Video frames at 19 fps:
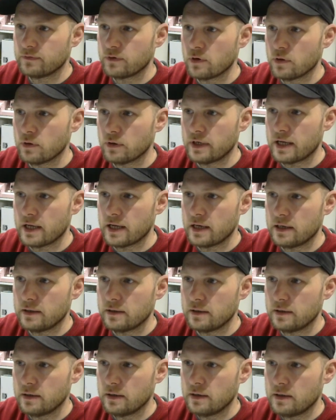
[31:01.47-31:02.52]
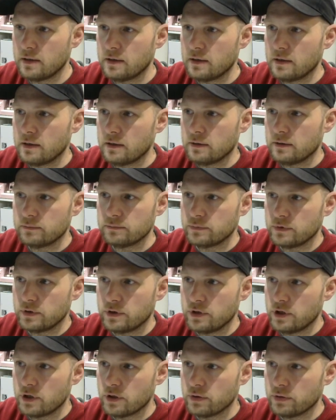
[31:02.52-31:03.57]
calling it
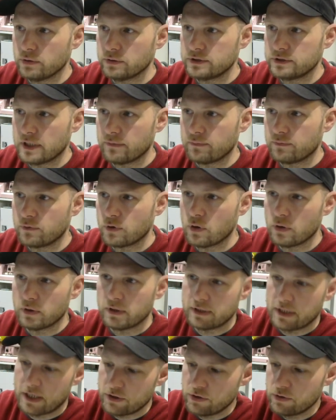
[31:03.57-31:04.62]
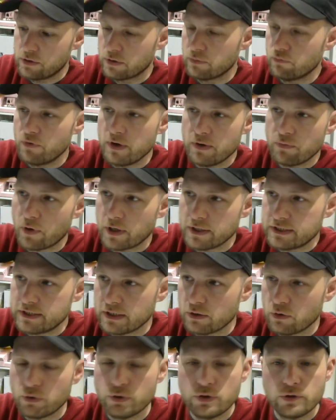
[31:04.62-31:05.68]
instead of calling it that, you can rewrite
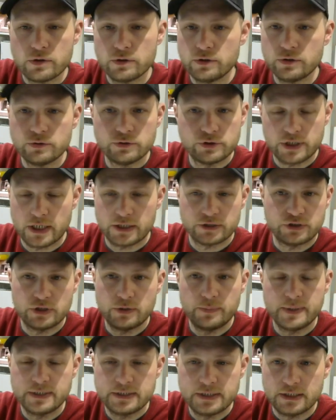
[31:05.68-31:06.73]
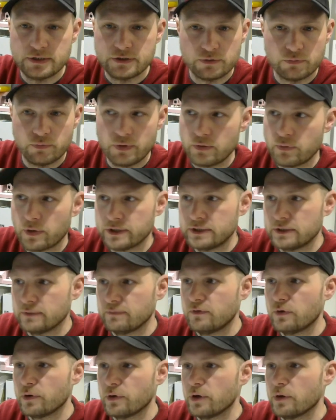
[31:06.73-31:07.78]
it, or you can use ChatGPT to rewrite it
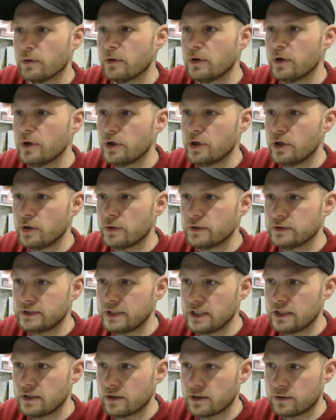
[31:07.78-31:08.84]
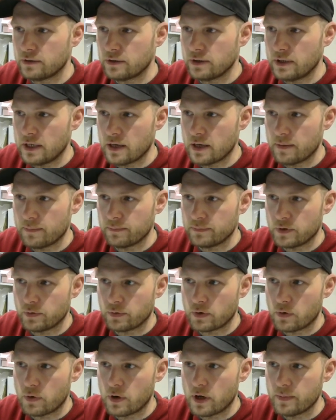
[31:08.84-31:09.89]
for you. You can see the
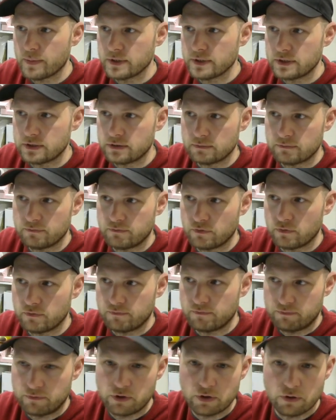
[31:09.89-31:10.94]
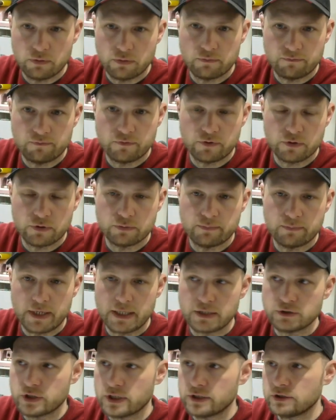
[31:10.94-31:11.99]
requirements, for
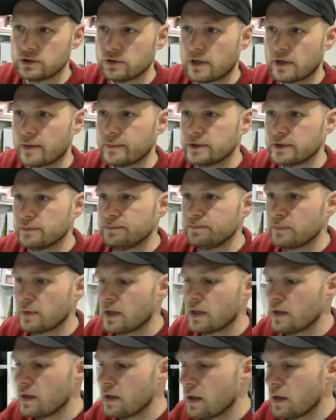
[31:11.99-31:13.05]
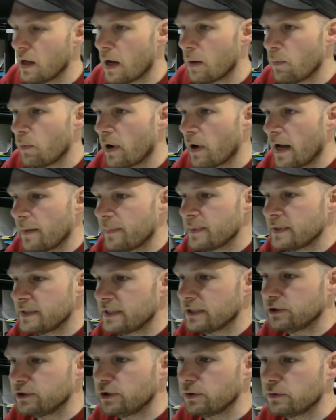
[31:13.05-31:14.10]
making changes on Amazon. And what happens
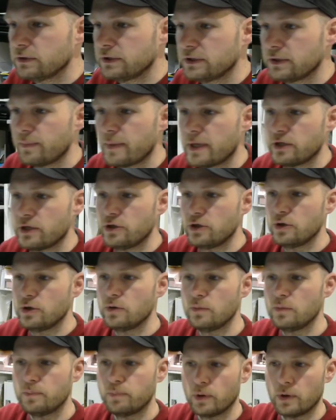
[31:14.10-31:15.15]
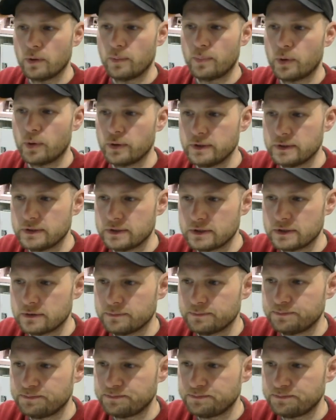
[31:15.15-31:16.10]
is you can submit new bullet points,